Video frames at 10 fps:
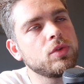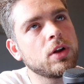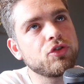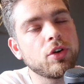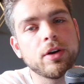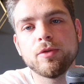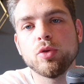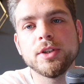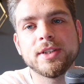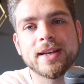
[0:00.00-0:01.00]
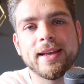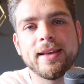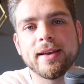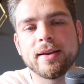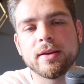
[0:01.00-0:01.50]
I try and avoid
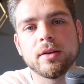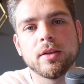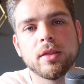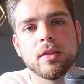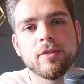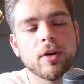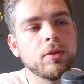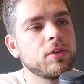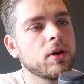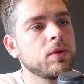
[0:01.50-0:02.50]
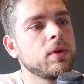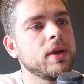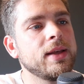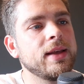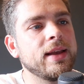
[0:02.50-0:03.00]
taking the photo
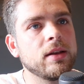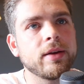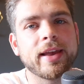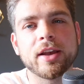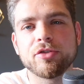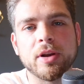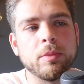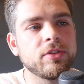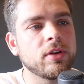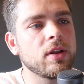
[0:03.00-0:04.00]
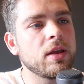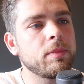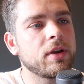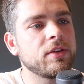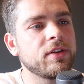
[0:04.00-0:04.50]
in like extreme sunlight
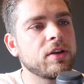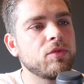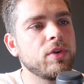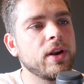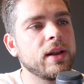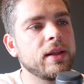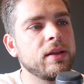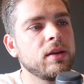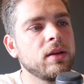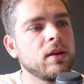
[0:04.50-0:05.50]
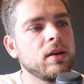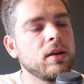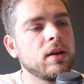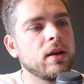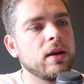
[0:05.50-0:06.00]
because it can really,
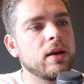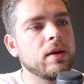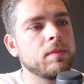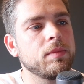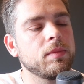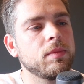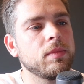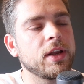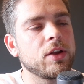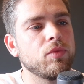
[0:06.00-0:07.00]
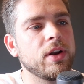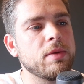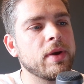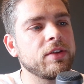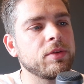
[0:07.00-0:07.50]
um, it can really
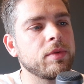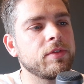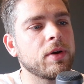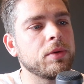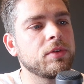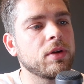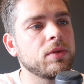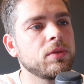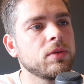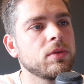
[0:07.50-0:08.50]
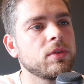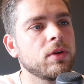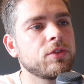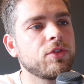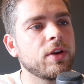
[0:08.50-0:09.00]
mess up the photo. So
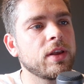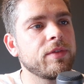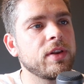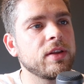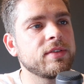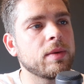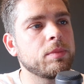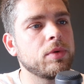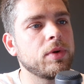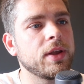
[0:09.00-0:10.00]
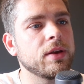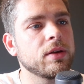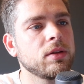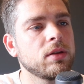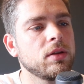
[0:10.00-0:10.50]
I'll try and give you an example here.